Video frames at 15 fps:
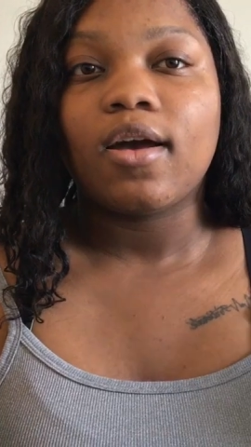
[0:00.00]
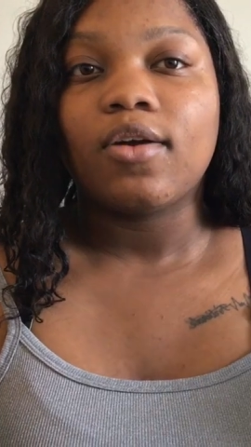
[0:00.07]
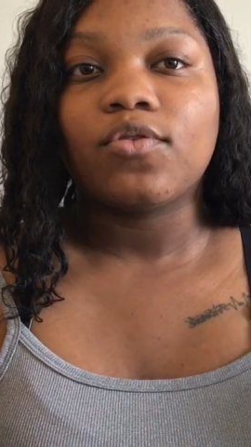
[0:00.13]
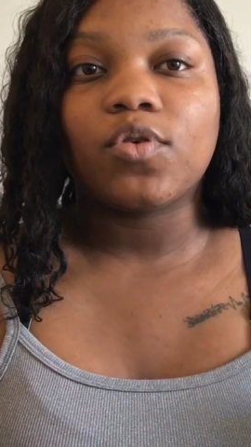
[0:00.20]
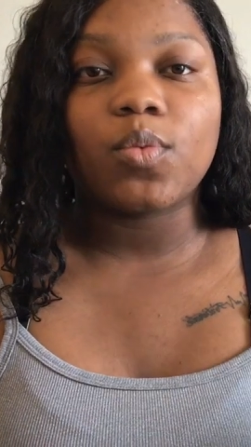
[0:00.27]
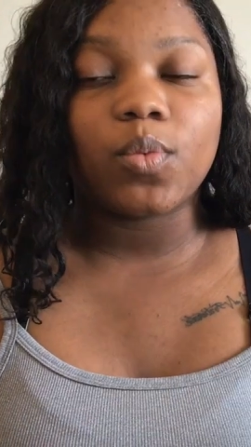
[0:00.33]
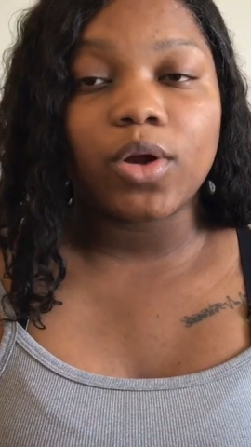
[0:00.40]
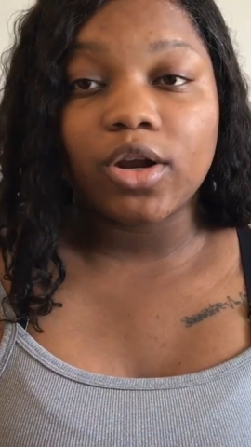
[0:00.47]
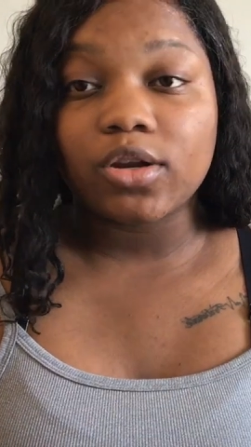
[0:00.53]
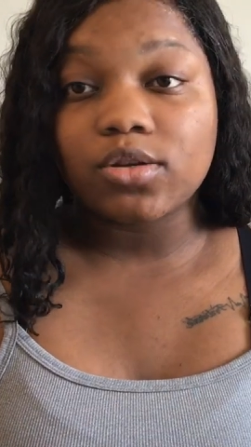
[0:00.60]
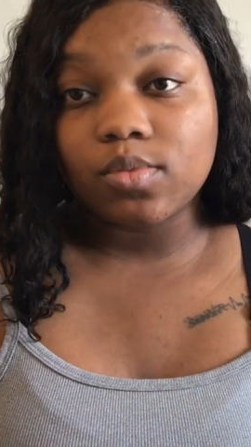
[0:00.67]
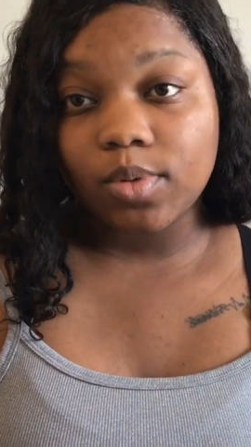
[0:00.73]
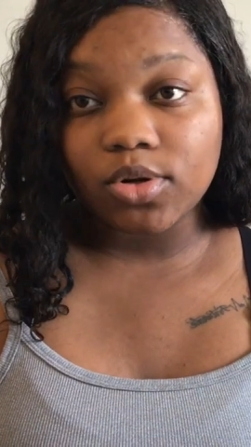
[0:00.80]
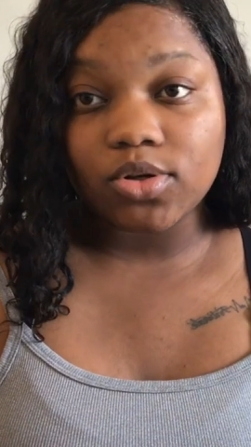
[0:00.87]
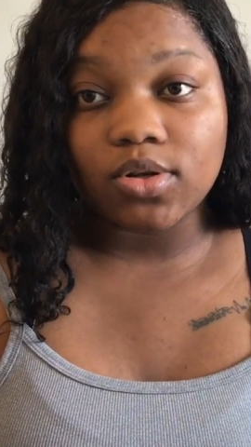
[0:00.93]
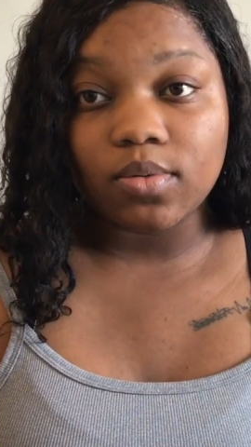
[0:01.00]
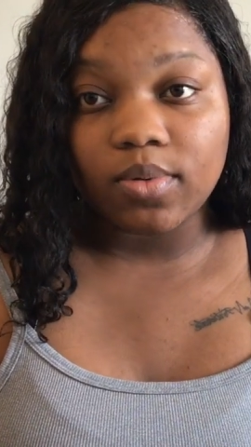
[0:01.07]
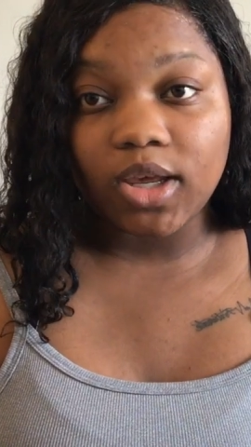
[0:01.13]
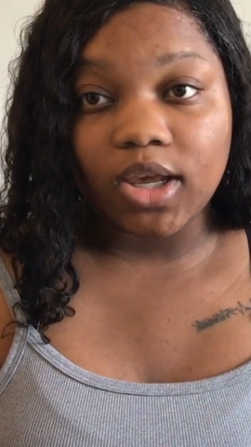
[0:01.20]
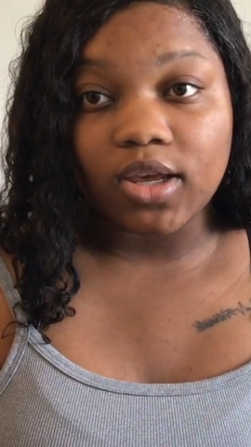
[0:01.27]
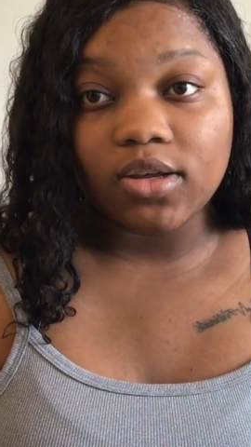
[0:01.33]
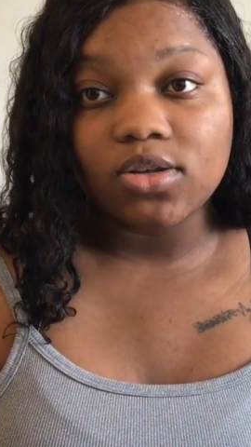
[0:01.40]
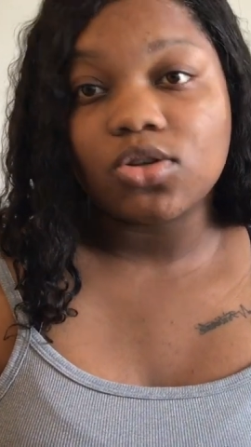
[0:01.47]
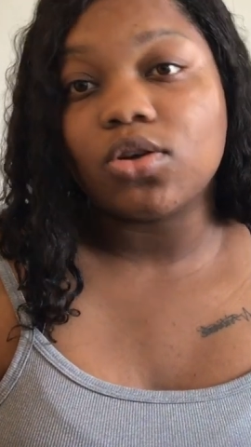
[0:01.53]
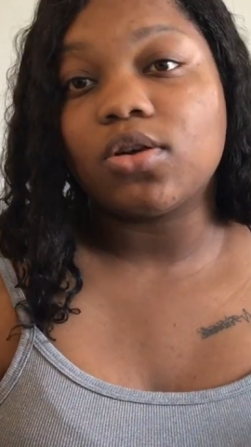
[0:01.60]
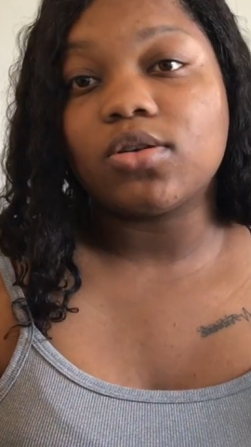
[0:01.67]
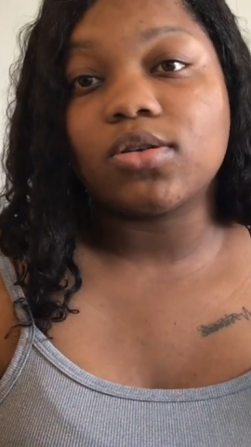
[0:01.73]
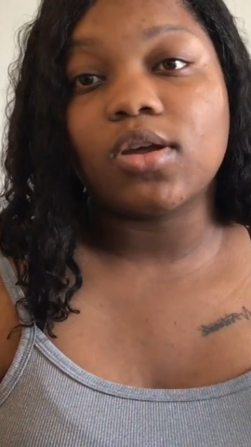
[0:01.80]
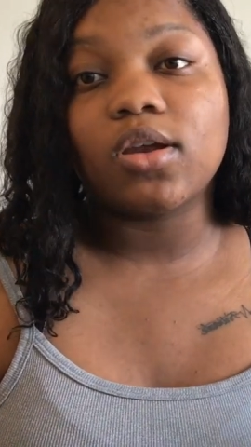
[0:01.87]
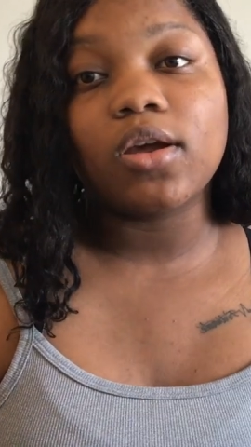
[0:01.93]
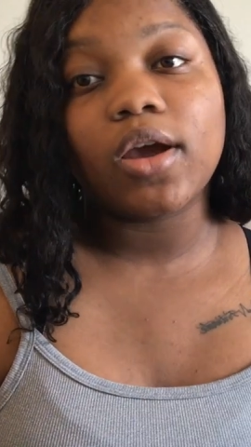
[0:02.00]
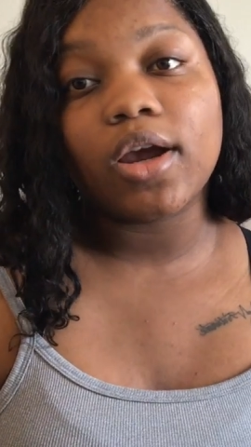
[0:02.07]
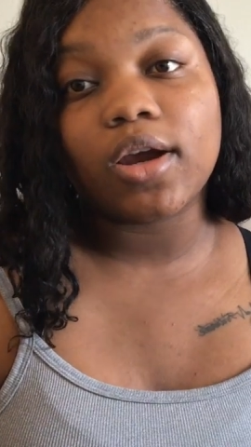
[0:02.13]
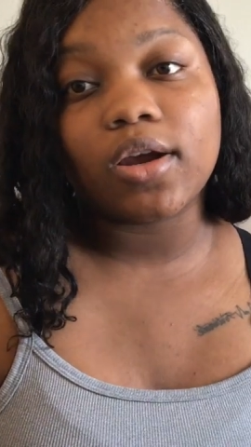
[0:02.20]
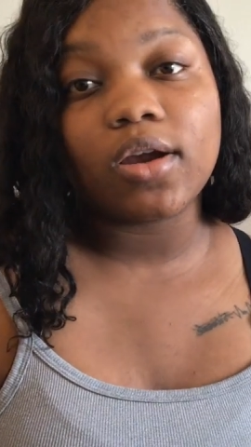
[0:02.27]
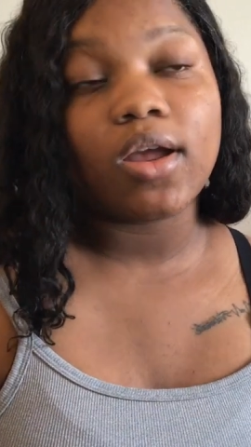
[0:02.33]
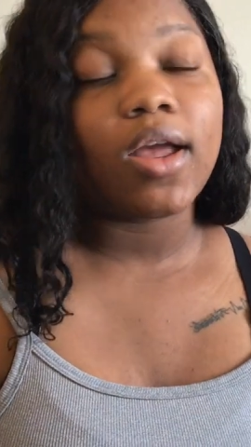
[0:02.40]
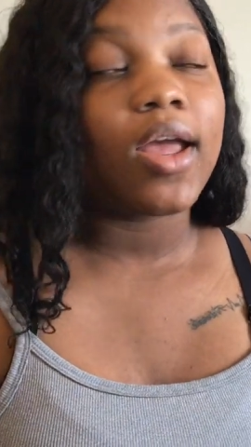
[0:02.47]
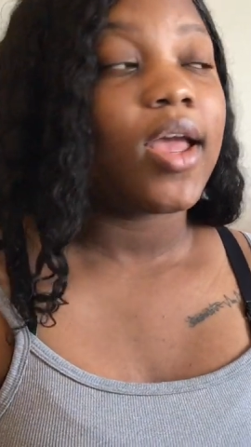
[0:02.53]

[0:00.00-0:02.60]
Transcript: from where they're supposed to be. So it's going to hurt.